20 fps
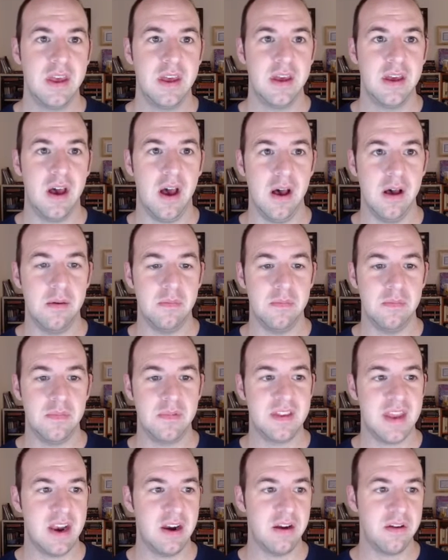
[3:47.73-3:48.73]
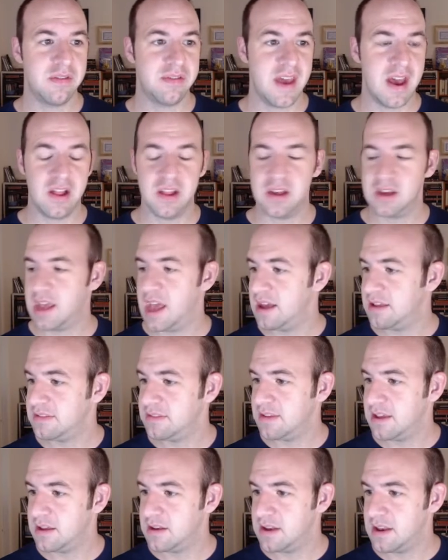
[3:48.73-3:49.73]
terephthalic
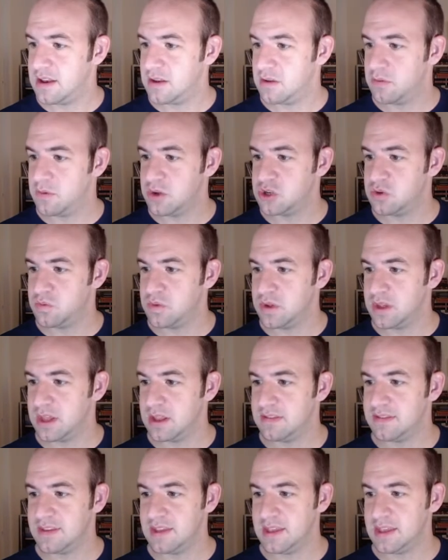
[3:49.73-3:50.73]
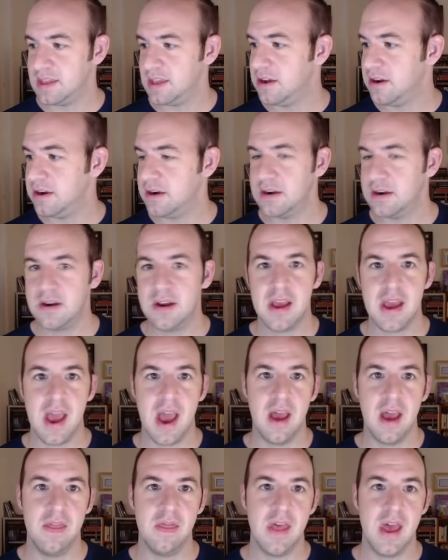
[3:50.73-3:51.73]
acid, which we can see here,
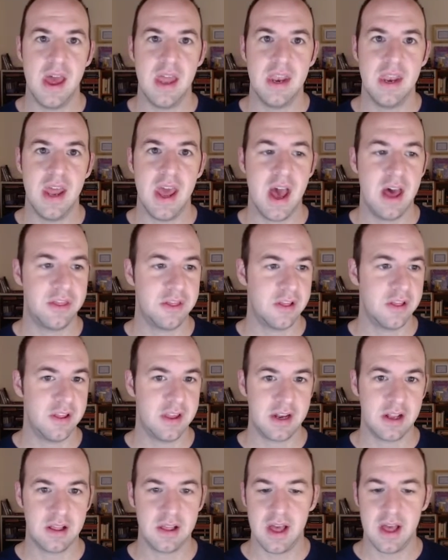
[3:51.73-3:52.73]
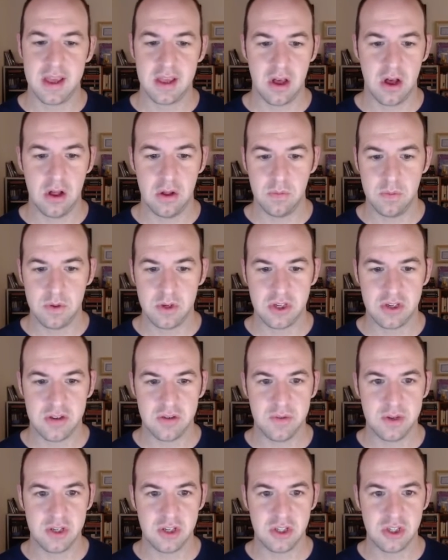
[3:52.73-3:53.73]
and then ethylene glycol,
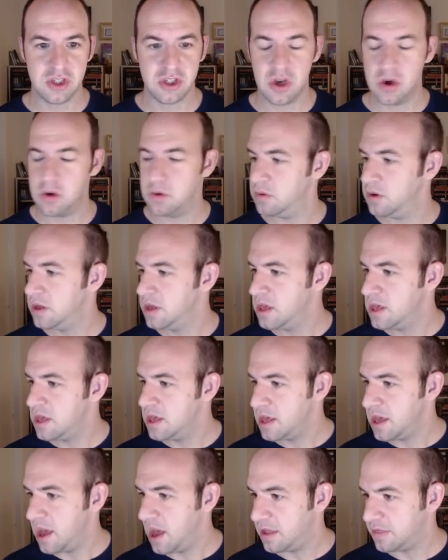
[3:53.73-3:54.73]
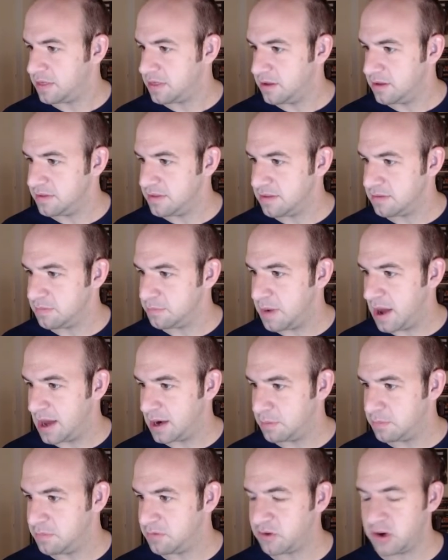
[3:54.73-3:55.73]
which is shown at this
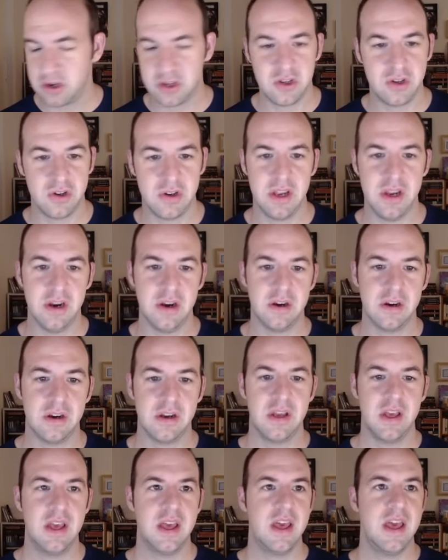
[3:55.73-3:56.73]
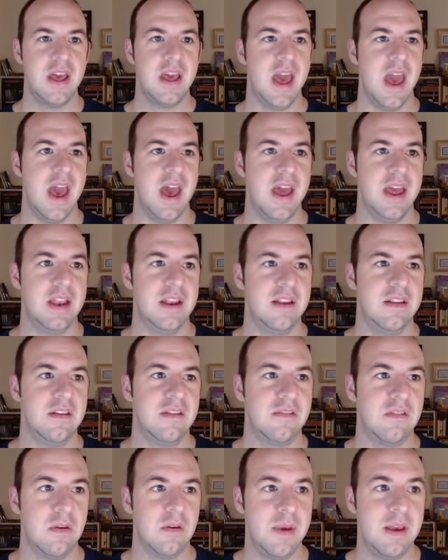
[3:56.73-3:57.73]
bottom structure here. And
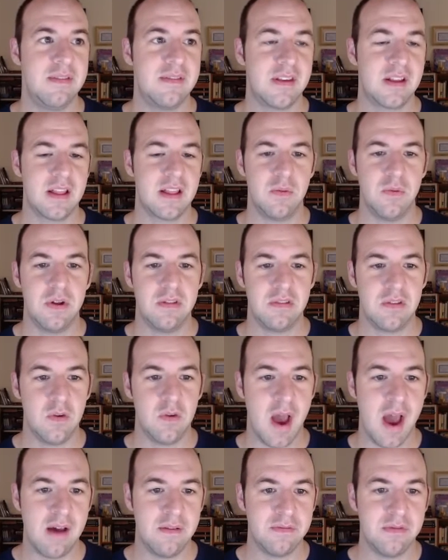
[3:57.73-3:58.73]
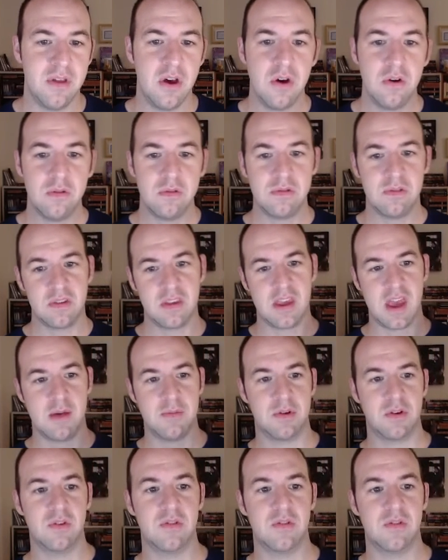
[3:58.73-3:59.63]
so basically, once you have those chemical